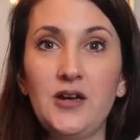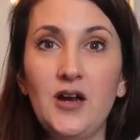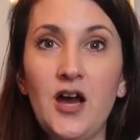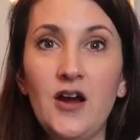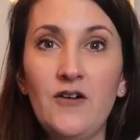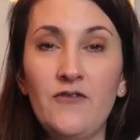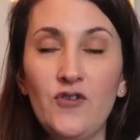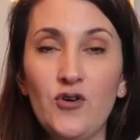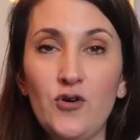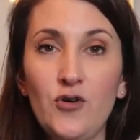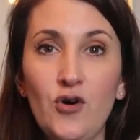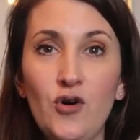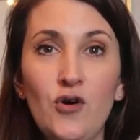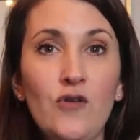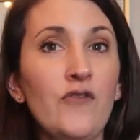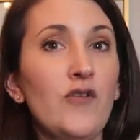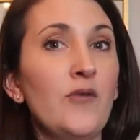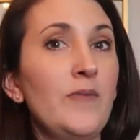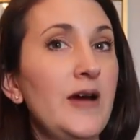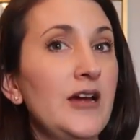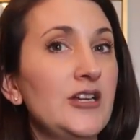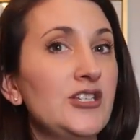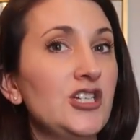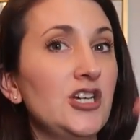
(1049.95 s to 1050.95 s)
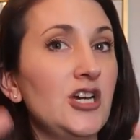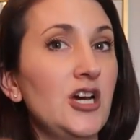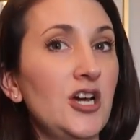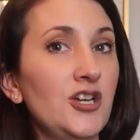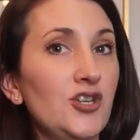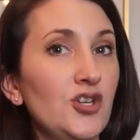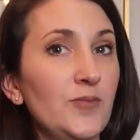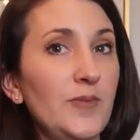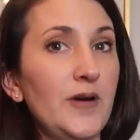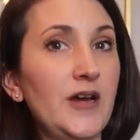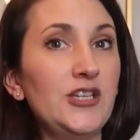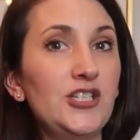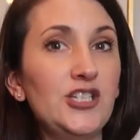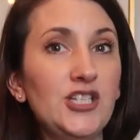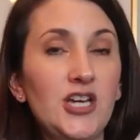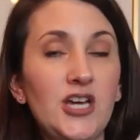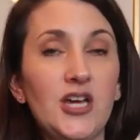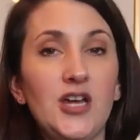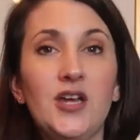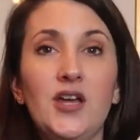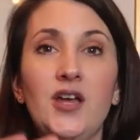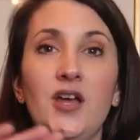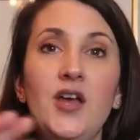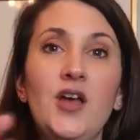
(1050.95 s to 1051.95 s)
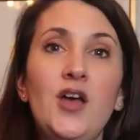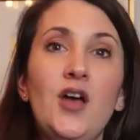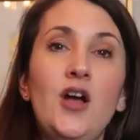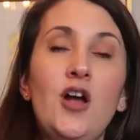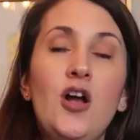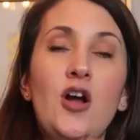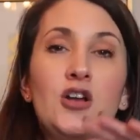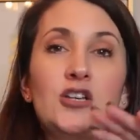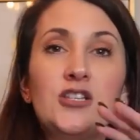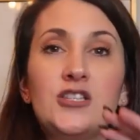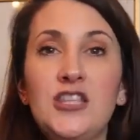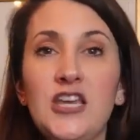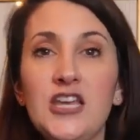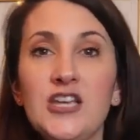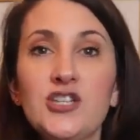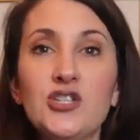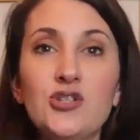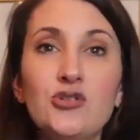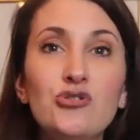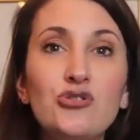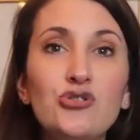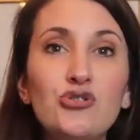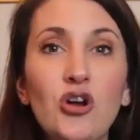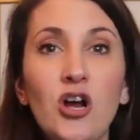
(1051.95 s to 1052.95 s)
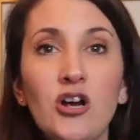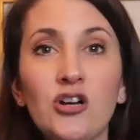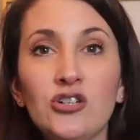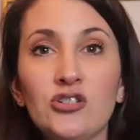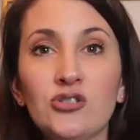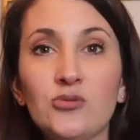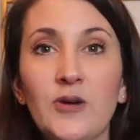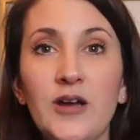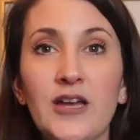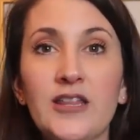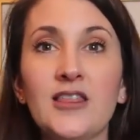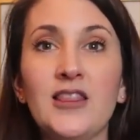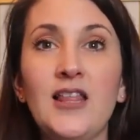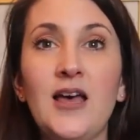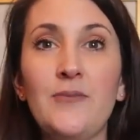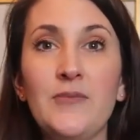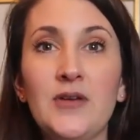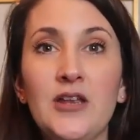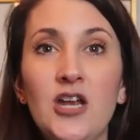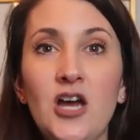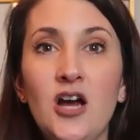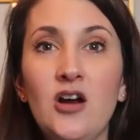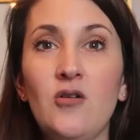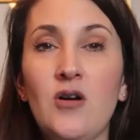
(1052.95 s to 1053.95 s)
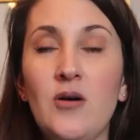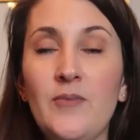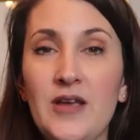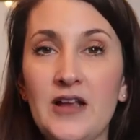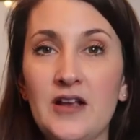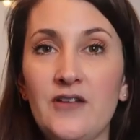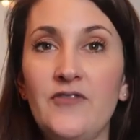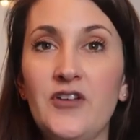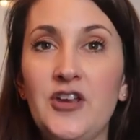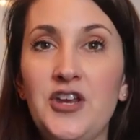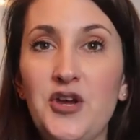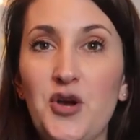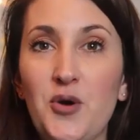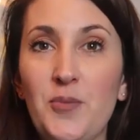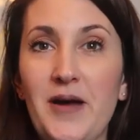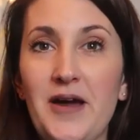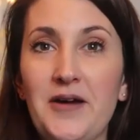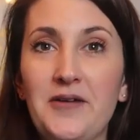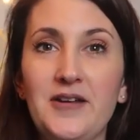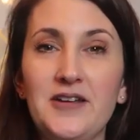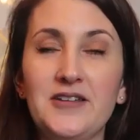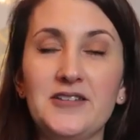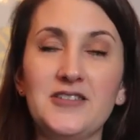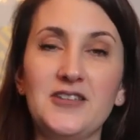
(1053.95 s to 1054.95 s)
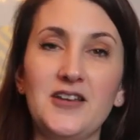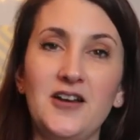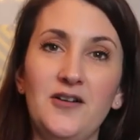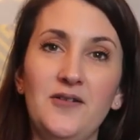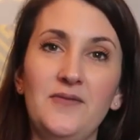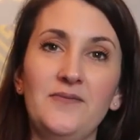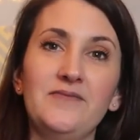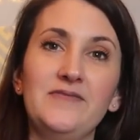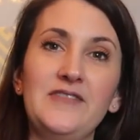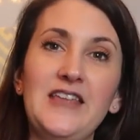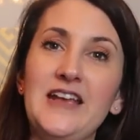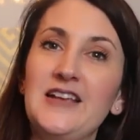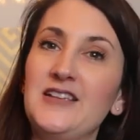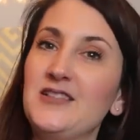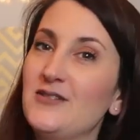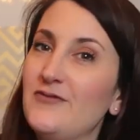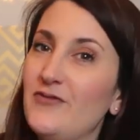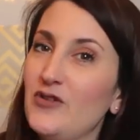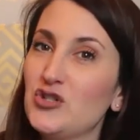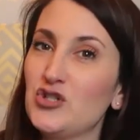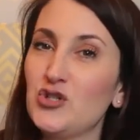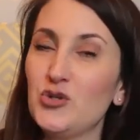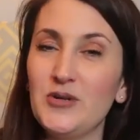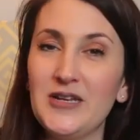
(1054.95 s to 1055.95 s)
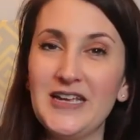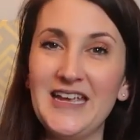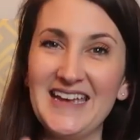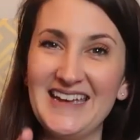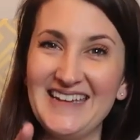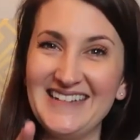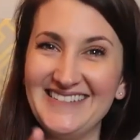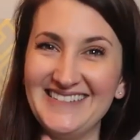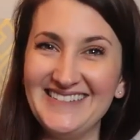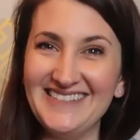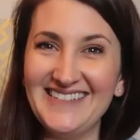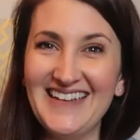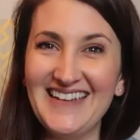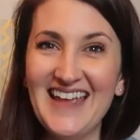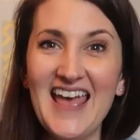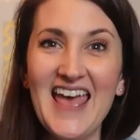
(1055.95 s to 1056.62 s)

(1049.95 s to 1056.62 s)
Over budget, under budget, things you struggled with, let me know. I'll make a video about it. So thanks for tuning in.